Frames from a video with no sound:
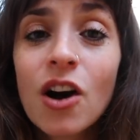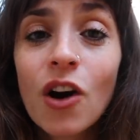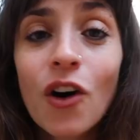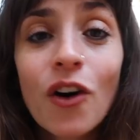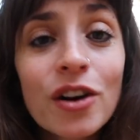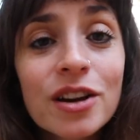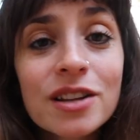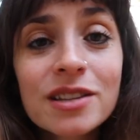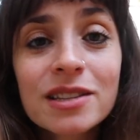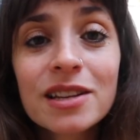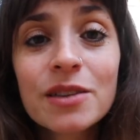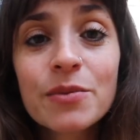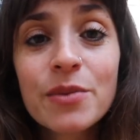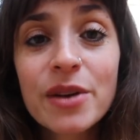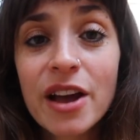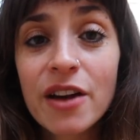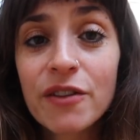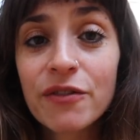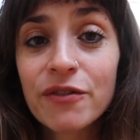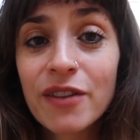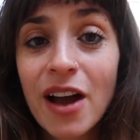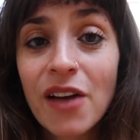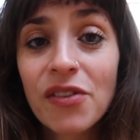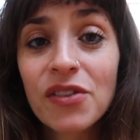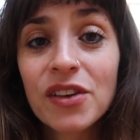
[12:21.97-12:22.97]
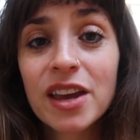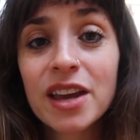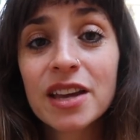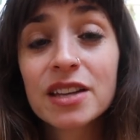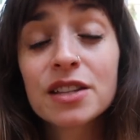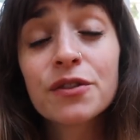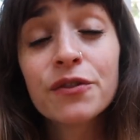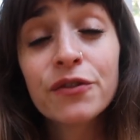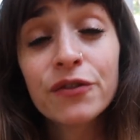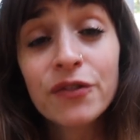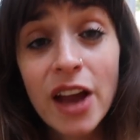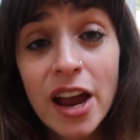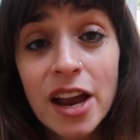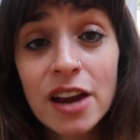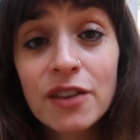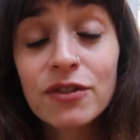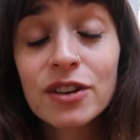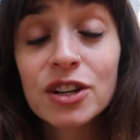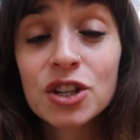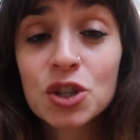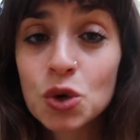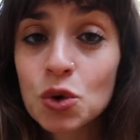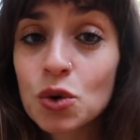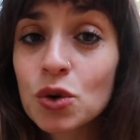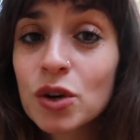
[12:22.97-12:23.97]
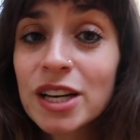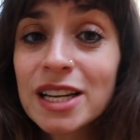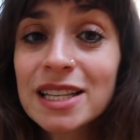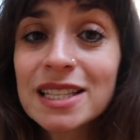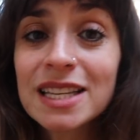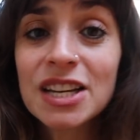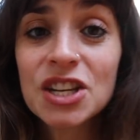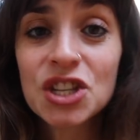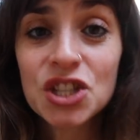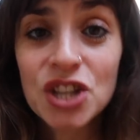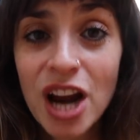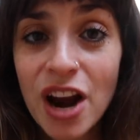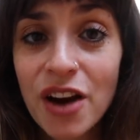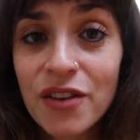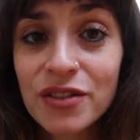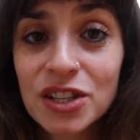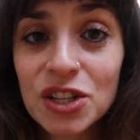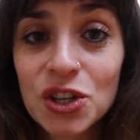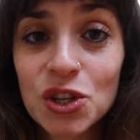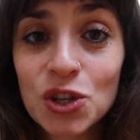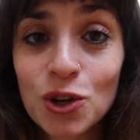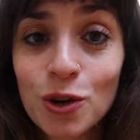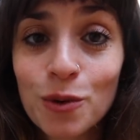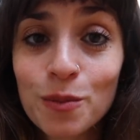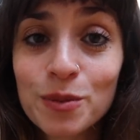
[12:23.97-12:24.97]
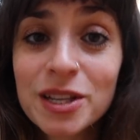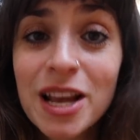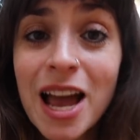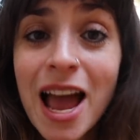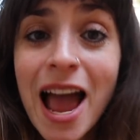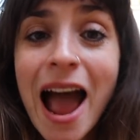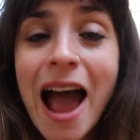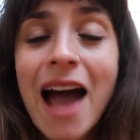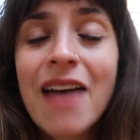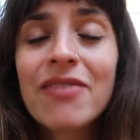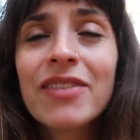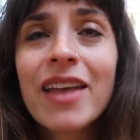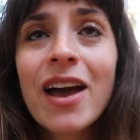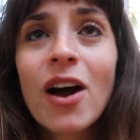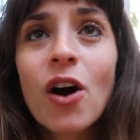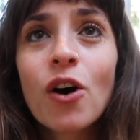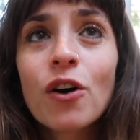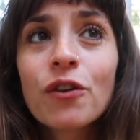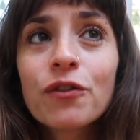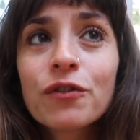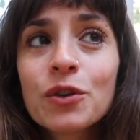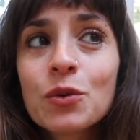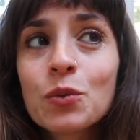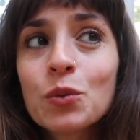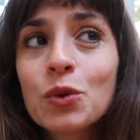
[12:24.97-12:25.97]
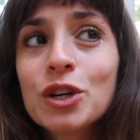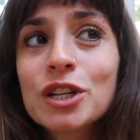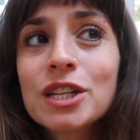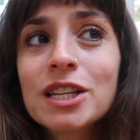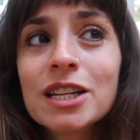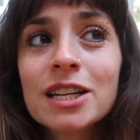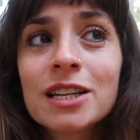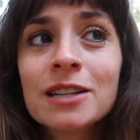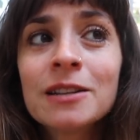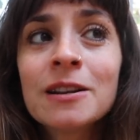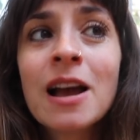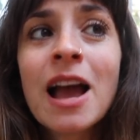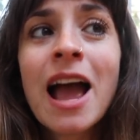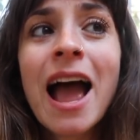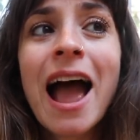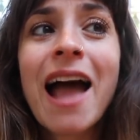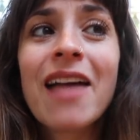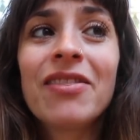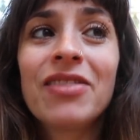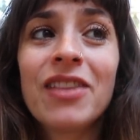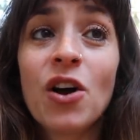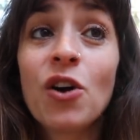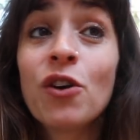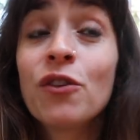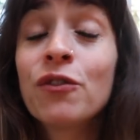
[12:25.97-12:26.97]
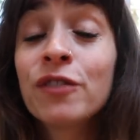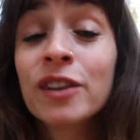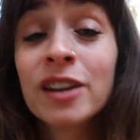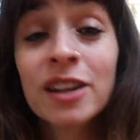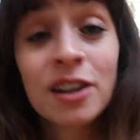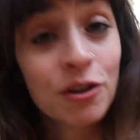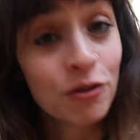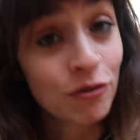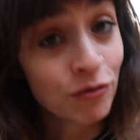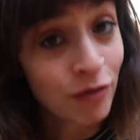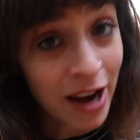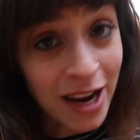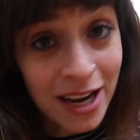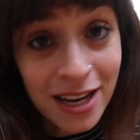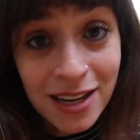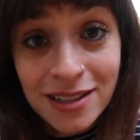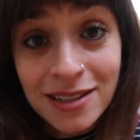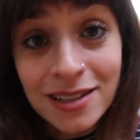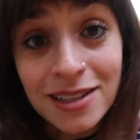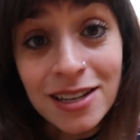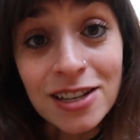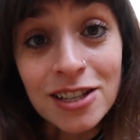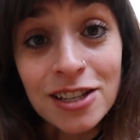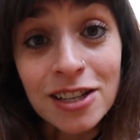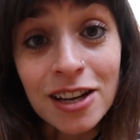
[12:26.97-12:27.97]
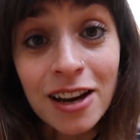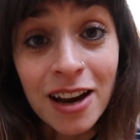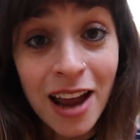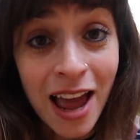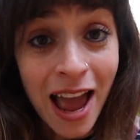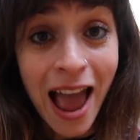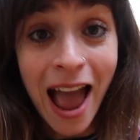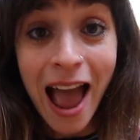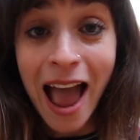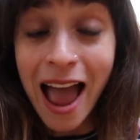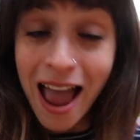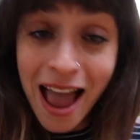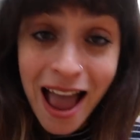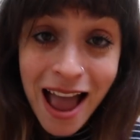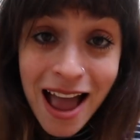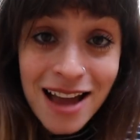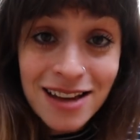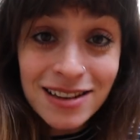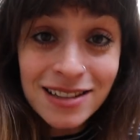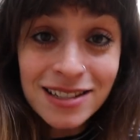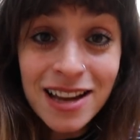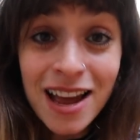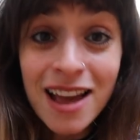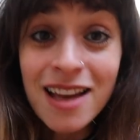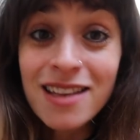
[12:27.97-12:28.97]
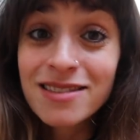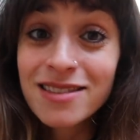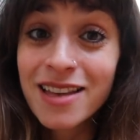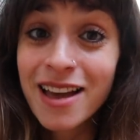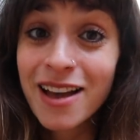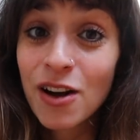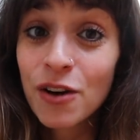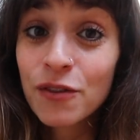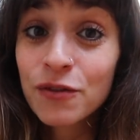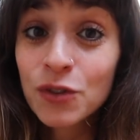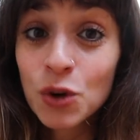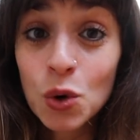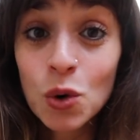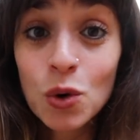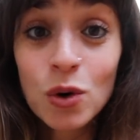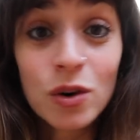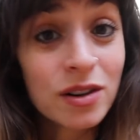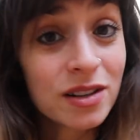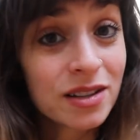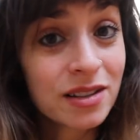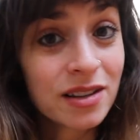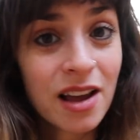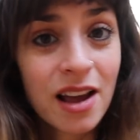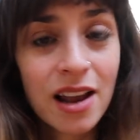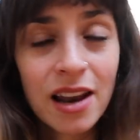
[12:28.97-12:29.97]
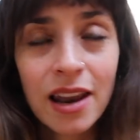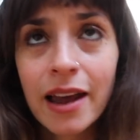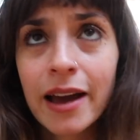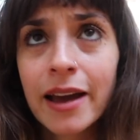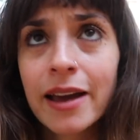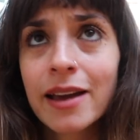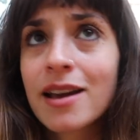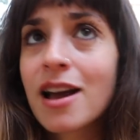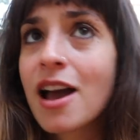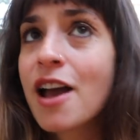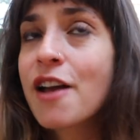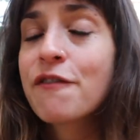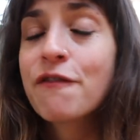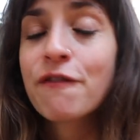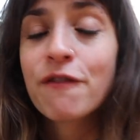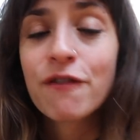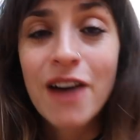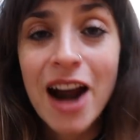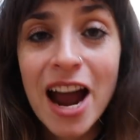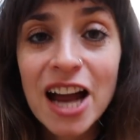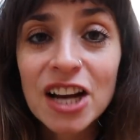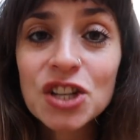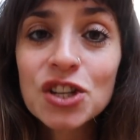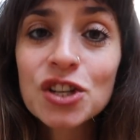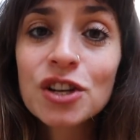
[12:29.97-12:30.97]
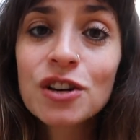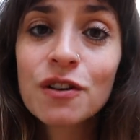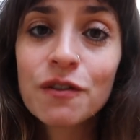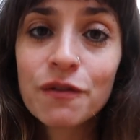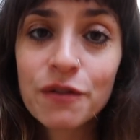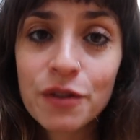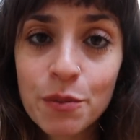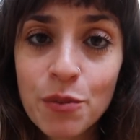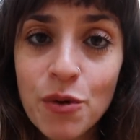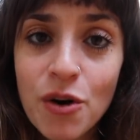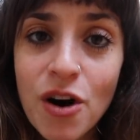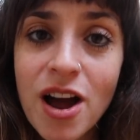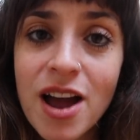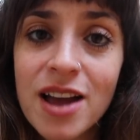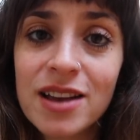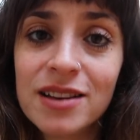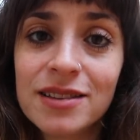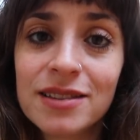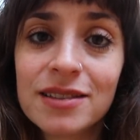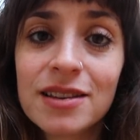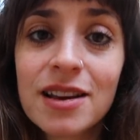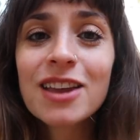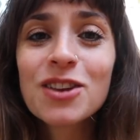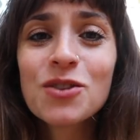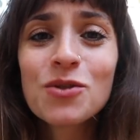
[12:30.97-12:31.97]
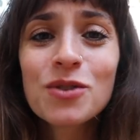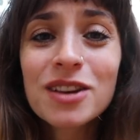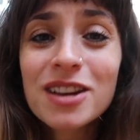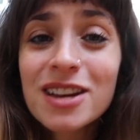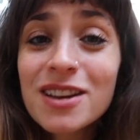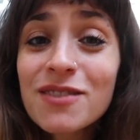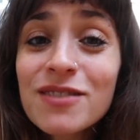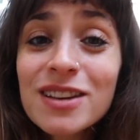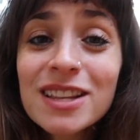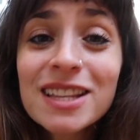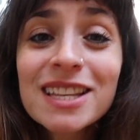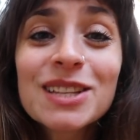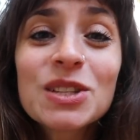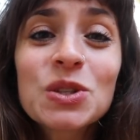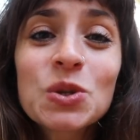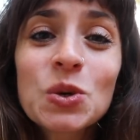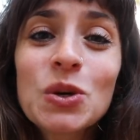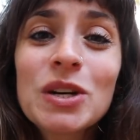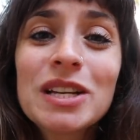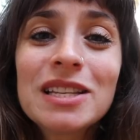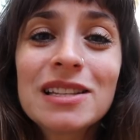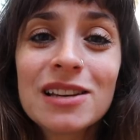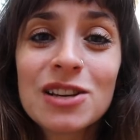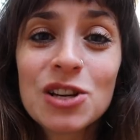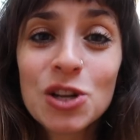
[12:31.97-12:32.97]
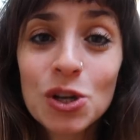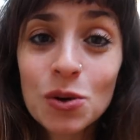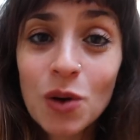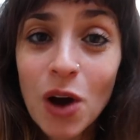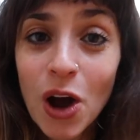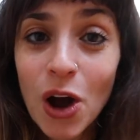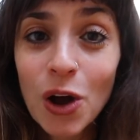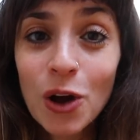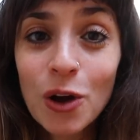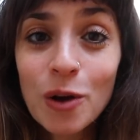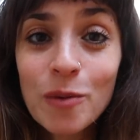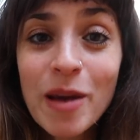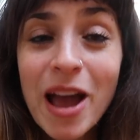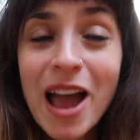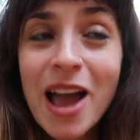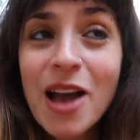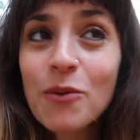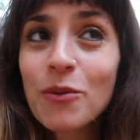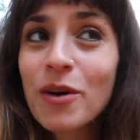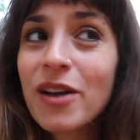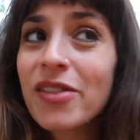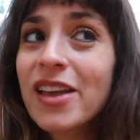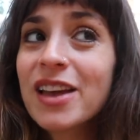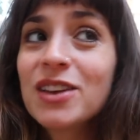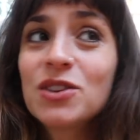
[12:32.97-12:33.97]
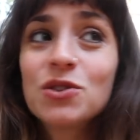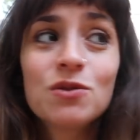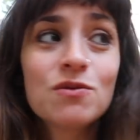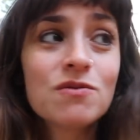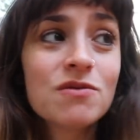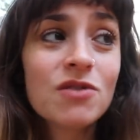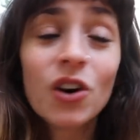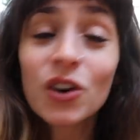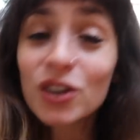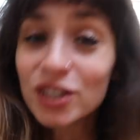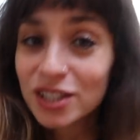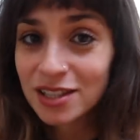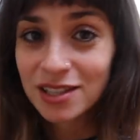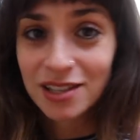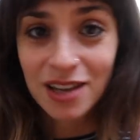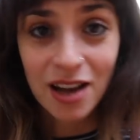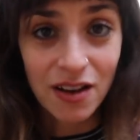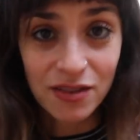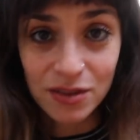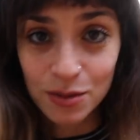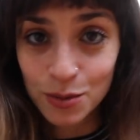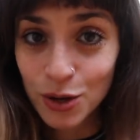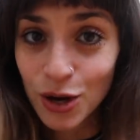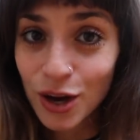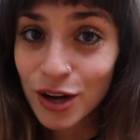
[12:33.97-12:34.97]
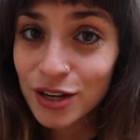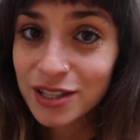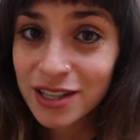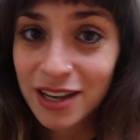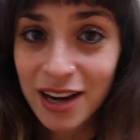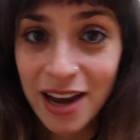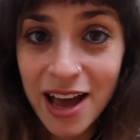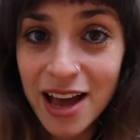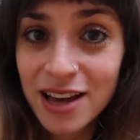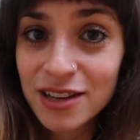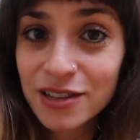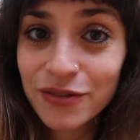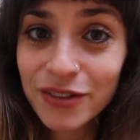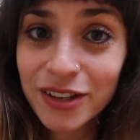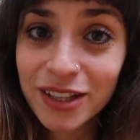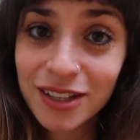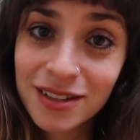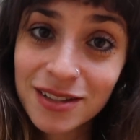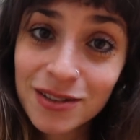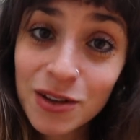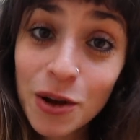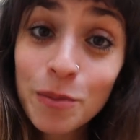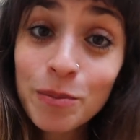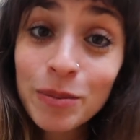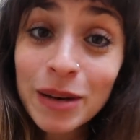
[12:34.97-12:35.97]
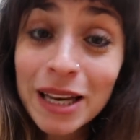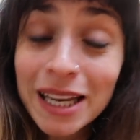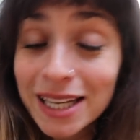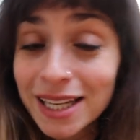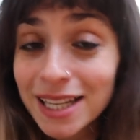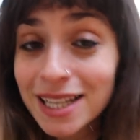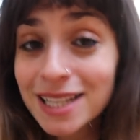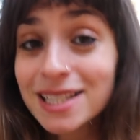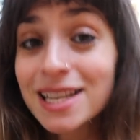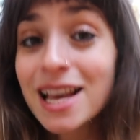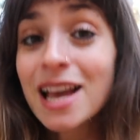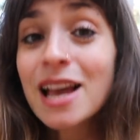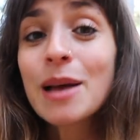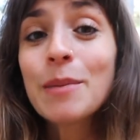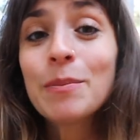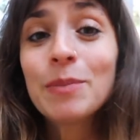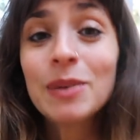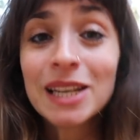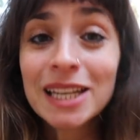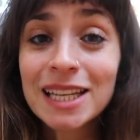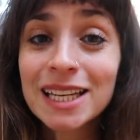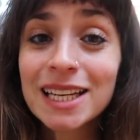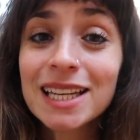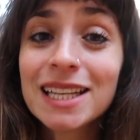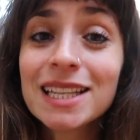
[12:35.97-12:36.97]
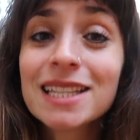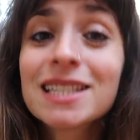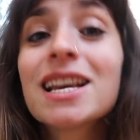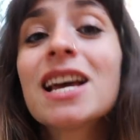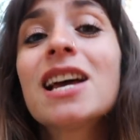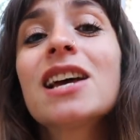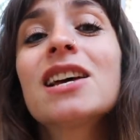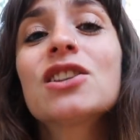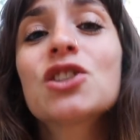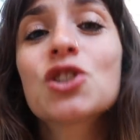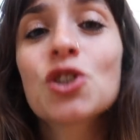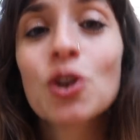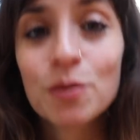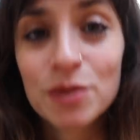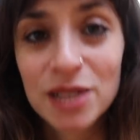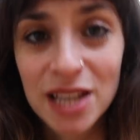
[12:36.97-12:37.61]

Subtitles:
Honestly, we have found the kids' favorite toys in charity shops, and they're often wooden and they're often in great condition, and they're of course like a fraction of the price. You're giving these toys a new home when they do not deserve to be going to landfill. So please, please shop